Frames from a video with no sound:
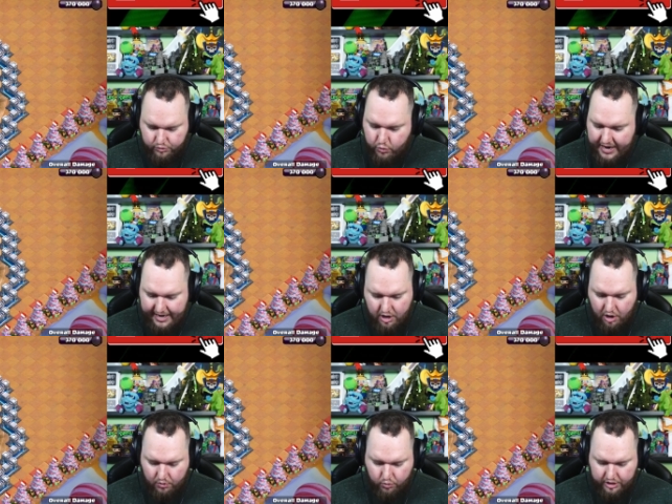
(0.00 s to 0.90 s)
queen,
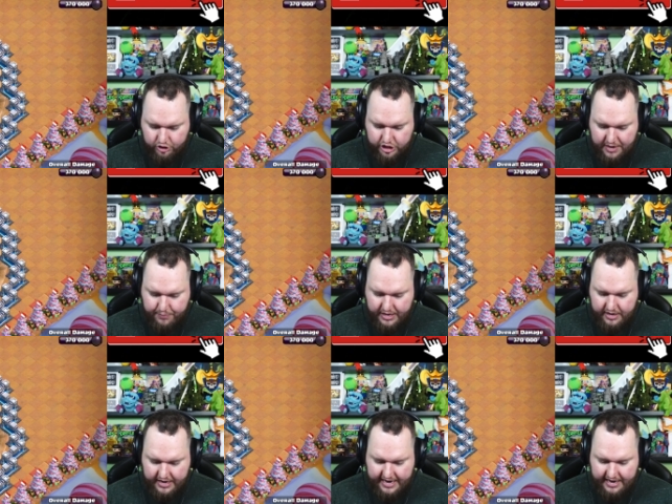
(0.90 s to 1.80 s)
our royal champion,
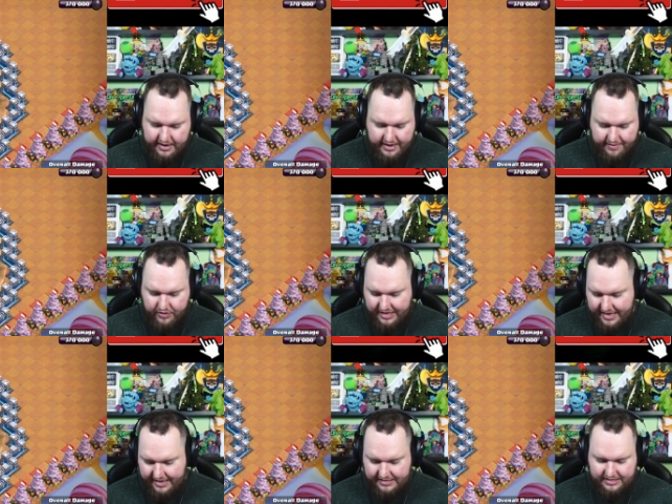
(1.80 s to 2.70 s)
and if the
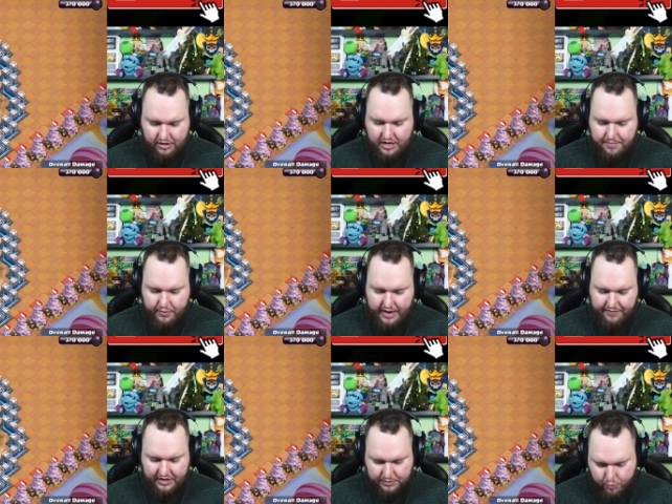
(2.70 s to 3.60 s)
king is still up at
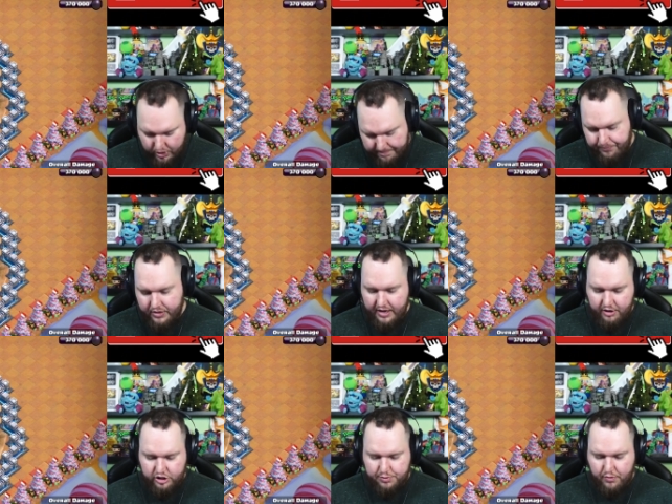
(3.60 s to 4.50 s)
this point, it'll
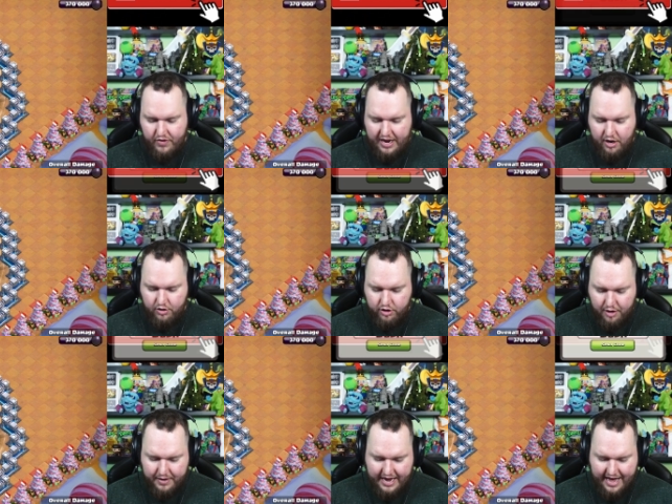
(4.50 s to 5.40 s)
just provide a little
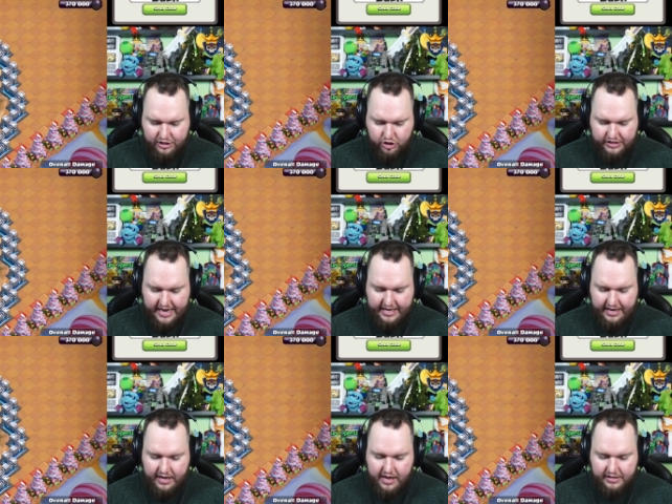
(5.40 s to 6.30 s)
bit of extra
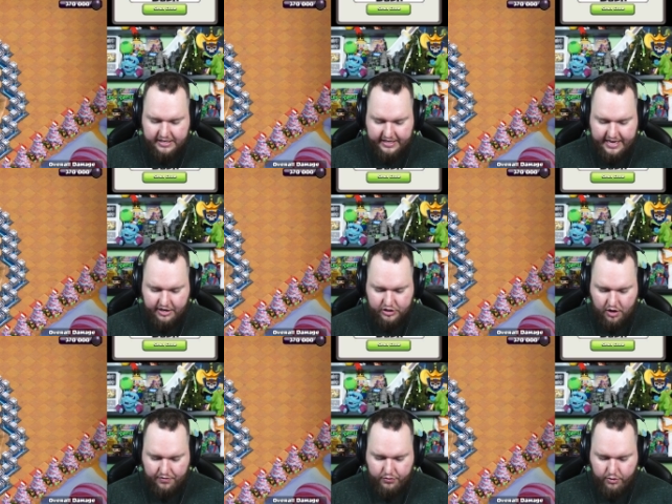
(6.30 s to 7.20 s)
tanking to get us
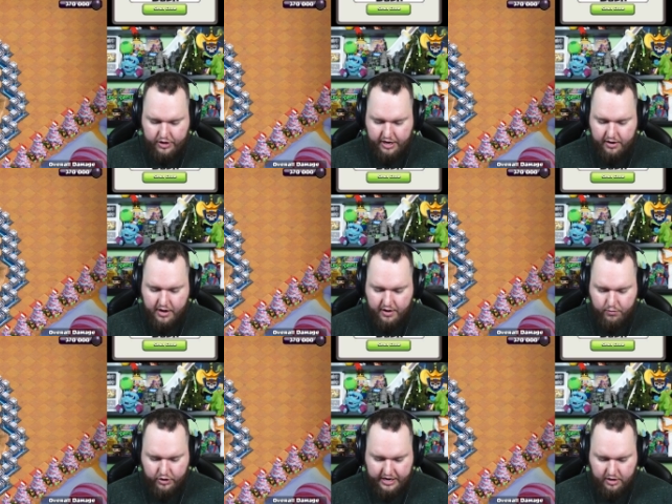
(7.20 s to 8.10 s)
on through here.
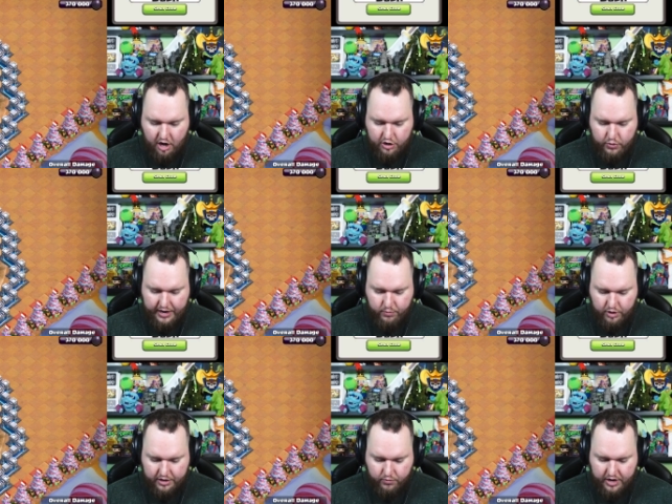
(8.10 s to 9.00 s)
We'll get our queen
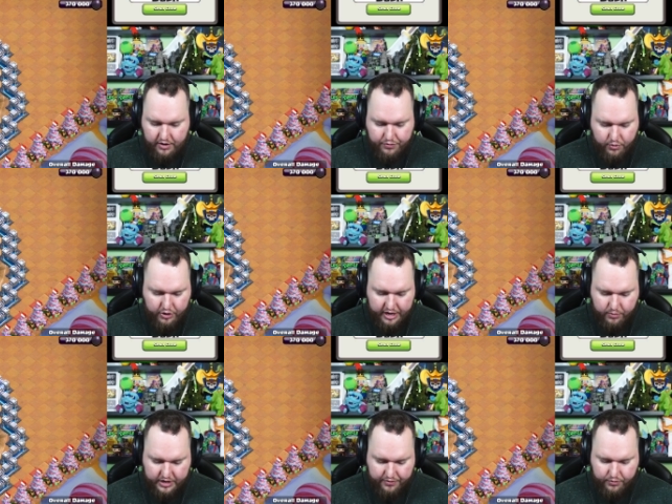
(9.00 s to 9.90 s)
working right on through here.
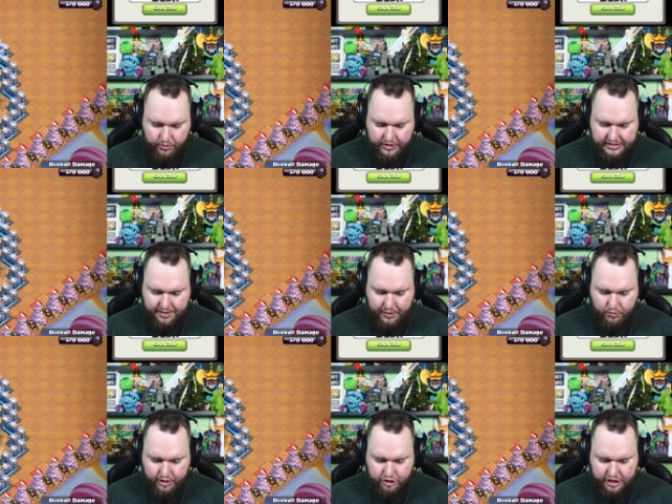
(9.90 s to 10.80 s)
We'll get through this enemy
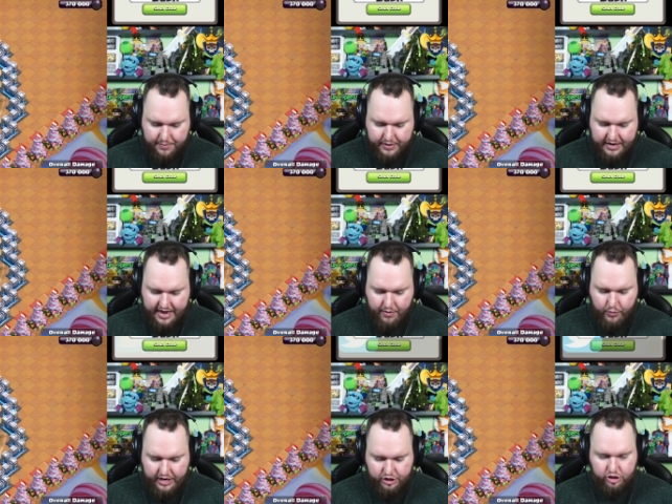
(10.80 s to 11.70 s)
royal champion, and
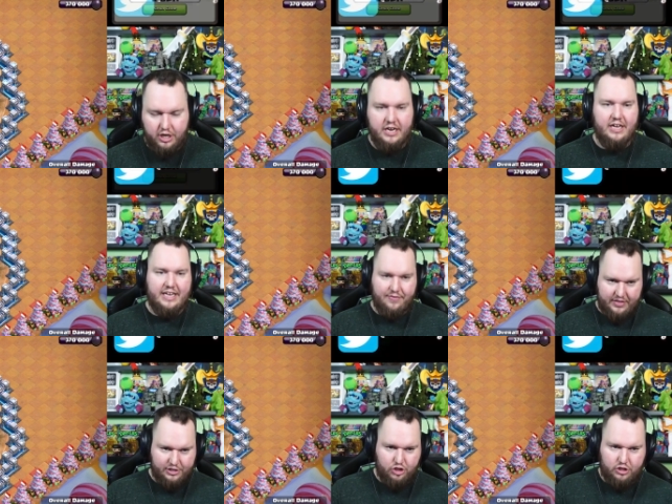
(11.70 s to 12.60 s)
we should get
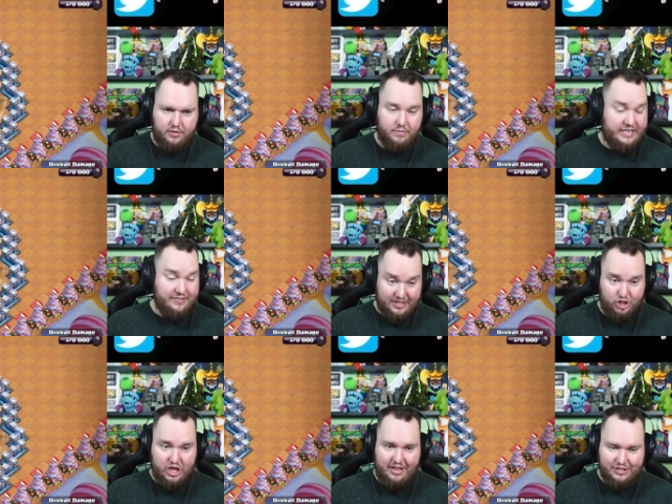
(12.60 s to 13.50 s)
this get this
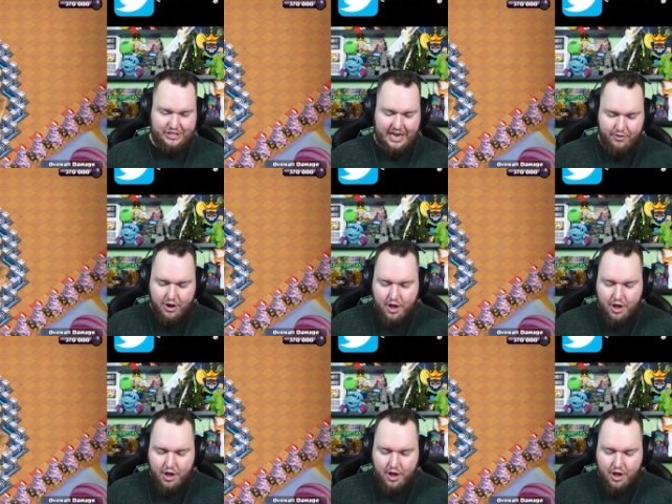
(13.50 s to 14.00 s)
challenge down.